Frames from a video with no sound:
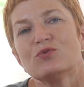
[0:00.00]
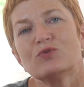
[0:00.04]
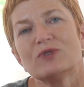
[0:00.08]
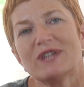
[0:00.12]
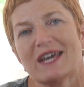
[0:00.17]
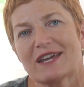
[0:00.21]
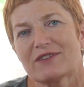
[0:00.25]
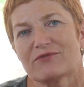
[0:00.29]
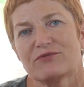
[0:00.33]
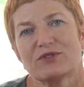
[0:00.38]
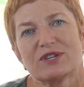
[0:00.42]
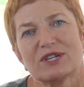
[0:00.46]
do
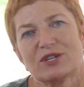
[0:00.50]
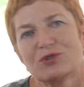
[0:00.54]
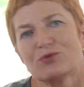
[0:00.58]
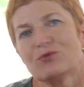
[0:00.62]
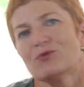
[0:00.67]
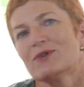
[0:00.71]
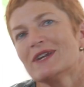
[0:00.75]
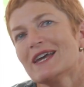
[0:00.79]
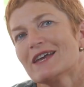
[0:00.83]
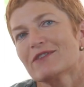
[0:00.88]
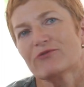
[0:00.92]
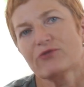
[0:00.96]
not
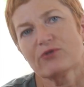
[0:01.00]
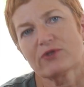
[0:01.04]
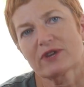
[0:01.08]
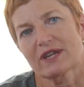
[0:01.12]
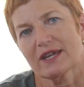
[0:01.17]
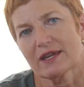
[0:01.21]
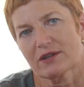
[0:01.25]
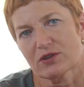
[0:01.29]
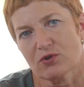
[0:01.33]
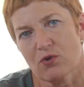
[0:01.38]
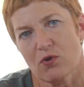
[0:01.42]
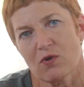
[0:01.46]

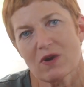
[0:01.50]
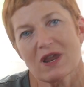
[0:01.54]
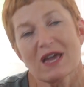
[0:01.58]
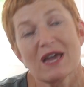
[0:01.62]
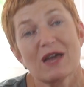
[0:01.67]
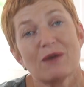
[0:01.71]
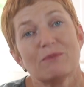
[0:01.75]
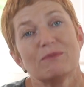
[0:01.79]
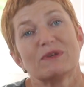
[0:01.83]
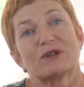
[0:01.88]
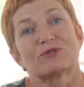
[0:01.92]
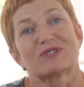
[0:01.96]
worry at all,
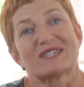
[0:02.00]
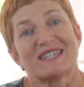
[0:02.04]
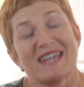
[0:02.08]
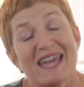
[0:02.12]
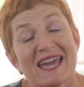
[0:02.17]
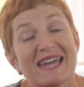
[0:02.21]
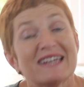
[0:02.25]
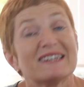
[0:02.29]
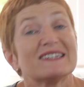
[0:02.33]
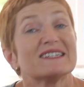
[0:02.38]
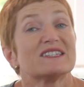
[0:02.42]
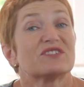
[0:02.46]
because
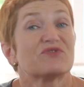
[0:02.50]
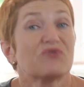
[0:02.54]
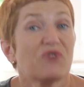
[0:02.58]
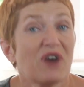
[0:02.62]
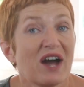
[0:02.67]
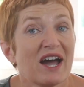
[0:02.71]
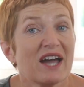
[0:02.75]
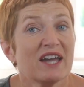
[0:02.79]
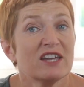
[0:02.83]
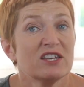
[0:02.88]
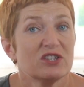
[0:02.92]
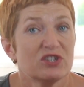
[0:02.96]
that is
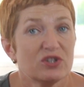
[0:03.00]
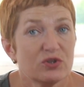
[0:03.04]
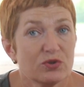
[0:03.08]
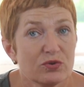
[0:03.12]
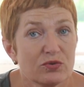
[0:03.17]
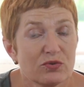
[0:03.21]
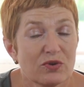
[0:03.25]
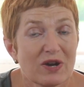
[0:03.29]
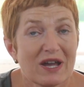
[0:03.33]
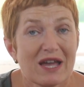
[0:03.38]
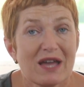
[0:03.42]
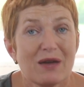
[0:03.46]
fine
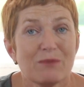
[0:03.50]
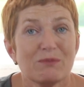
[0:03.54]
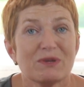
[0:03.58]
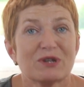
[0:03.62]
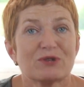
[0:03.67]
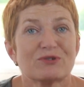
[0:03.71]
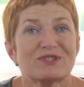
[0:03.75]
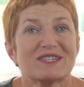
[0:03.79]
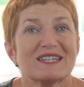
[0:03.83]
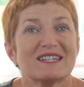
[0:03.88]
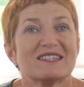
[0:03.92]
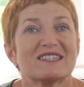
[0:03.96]
too,
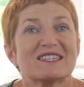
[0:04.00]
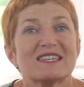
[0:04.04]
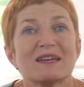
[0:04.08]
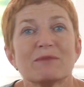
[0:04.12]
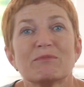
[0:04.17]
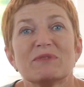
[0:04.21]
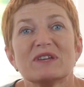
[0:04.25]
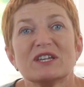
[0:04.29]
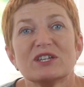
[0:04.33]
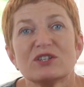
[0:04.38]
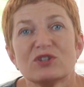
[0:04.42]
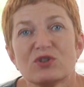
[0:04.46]
because there is
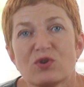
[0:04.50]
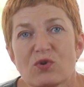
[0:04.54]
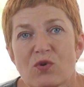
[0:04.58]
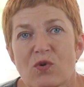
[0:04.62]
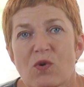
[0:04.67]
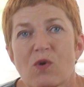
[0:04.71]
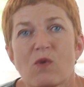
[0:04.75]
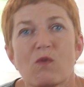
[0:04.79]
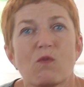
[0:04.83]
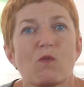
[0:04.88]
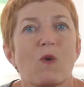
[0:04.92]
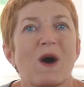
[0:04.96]
simply
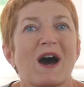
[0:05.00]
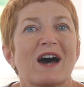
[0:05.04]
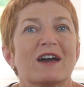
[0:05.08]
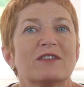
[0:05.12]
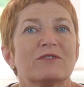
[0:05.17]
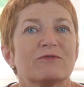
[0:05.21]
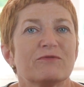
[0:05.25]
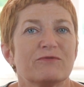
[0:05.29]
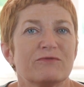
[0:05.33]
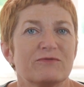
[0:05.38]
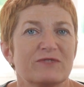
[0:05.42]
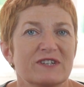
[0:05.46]
no
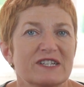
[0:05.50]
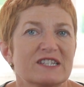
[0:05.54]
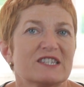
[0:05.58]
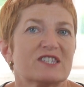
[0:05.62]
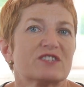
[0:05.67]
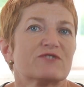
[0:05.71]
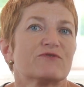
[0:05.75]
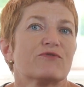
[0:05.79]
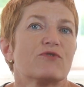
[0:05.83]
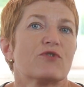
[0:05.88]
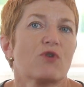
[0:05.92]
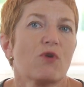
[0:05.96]
one
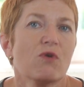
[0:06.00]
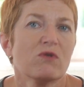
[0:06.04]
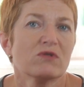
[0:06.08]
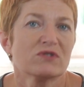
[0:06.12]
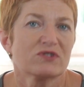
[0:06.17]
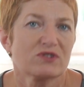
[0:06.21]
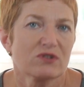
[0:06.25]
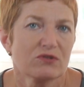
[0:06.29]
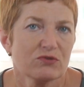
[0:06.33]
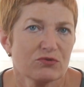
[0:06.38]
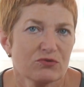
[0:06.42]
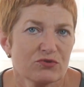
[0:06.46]
fits for
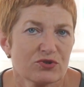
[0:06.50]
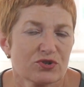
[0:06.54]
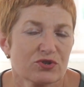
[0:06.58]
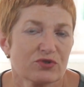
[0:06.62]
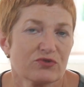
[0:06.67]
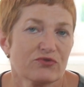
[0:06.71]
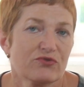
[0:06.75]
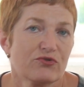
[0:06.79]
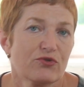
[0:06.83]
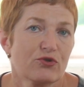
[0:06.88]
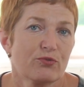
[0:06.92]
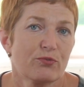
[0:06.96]
all
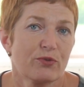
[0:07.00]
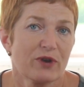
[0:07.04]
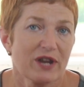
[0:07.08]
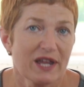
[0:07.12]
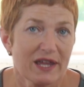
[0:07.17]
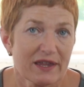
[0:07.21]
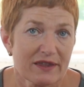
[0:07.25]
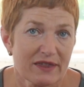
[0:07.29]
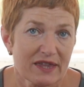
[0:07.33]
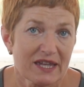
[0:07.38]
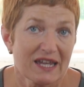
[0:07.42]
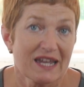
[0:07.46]
solution for
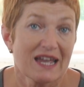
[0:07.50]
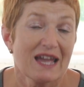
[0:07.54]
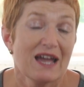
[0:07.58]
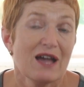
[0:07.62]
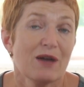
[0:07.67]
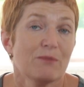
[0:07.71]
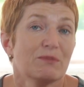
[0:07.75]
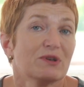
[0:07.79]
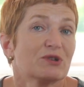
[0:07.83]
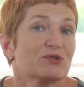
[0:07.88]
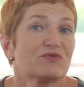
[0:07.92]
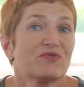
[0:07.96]
breathing,
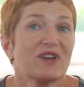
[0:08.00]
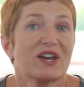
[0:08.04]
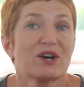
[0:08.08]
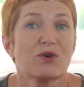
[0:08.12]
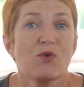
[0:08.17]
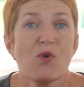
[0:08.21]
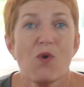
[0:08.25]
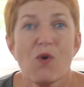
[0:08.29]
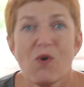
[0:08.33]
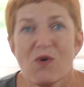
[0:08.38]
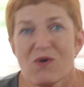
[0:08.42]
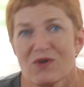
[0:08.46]
because we
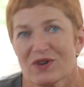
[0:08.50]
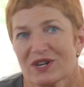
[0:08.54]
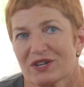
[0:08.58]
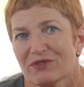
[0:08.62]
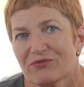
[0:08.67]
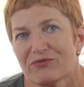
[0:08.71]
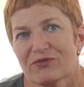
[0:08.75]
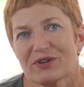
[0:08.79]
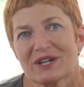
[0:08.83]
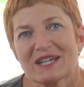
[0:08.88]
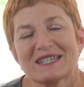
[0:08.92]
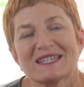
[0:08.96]
are all
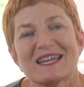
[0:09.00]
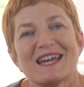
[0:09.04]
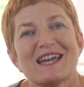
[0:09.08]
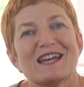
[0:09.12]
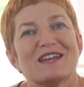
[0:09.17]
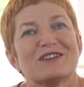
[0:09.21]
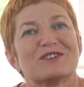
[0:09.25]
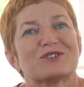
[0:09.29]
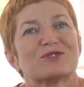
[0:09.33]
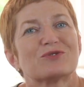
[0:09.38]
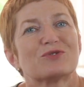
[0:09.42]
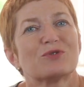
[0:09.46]
different.
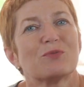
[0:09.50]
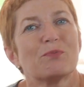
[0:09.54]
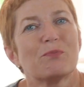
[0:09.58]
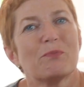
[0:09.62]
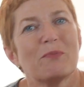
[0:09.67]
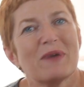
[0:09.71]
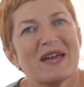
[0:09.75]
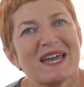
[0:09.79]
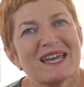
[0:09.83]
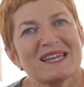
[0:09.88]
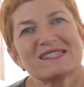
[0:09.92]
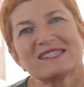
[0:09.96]
So the
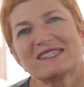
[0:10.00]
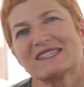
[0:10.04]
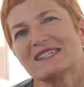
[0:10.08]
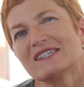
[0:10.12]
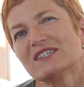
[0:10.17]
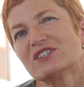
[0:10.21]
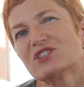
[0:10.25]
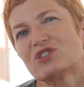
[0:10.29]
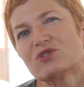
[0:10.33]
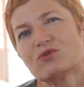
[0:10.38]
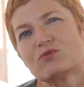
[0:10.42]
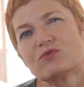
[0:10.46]
best
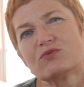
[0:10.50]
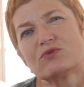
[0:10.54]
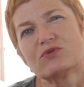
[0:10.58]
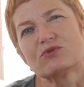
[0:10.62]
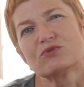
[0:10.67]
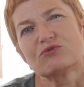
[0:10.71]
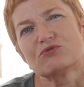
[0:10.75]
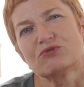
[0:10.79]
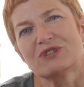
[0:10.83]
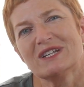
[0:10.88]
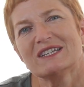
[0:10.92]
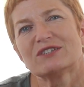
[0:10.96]
is to
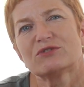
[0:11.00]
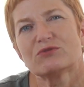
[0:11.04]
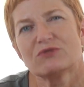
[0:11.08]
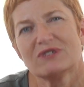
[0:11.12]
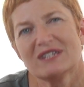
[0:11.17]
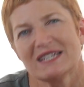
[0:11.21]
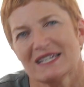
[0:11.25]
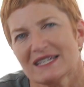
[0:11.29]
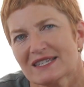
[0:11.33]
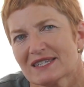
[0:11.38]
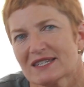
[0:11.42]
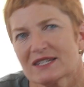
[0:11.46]
really
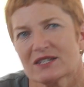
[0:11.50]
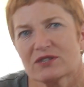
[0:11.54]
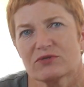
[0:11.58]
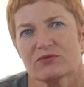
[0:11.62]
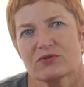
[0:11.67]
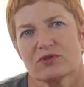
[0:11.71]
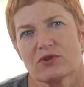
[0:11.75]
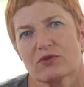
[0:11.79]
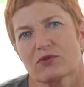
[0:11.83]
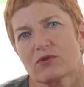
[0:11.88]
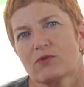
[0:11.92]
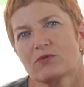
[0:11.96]
listen
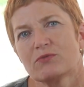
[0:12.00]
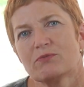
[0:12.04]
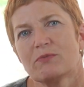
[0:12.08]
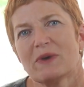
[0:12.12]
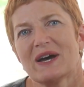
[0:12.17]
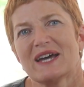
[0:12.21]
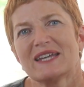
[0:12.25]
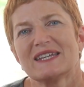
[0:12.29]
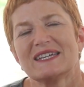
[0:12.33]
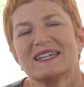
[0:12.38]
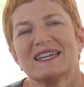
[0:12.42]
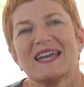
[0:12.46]
to your own
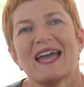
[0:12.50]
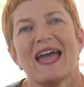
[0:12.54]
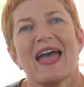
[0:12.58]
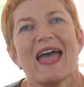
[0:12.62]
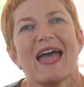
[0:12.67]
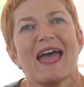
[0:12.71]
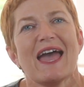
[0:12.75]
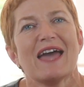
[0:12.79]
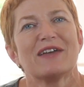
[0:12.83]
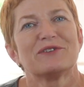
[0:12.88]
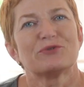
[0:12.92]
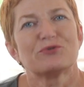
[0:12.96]
body
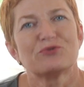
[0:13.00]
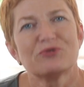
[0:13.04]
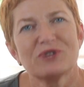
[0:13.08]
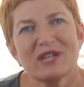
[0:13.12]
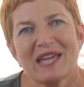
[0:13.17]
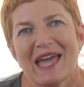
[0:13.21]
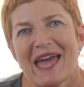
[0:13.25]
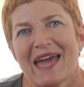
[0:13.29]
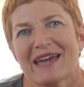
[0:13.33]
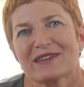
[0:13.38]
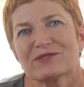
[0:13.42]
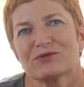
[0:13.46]
and to
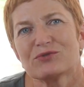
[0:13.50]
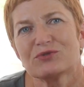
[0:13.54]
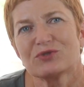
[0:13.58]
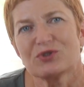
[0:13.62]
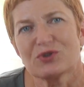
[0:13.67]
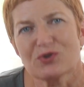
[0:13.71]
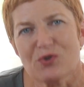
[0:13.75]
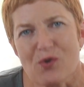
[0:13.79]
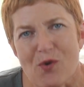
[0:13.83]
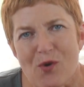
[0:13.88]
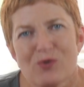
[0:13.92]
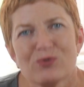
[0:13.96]
react on
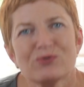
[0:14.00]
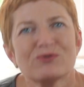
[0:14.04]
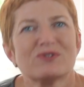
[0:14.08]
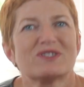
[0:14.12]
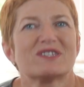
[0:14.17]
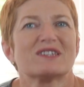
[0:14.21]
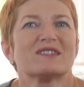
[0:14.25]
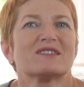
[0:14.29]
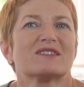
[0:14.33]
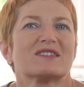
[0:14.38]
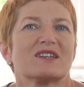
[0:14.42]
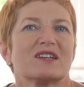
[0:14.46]
your
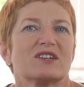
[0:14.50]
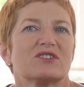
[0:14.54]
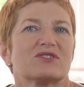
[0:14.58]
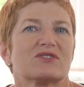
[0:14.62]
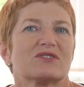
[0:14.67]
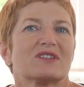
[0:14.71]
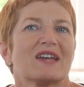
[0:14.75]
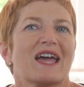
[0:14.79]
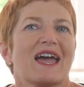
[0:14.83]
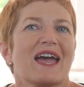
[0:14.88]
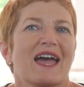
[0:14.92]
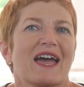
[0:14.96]
own
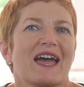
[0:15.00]
sensation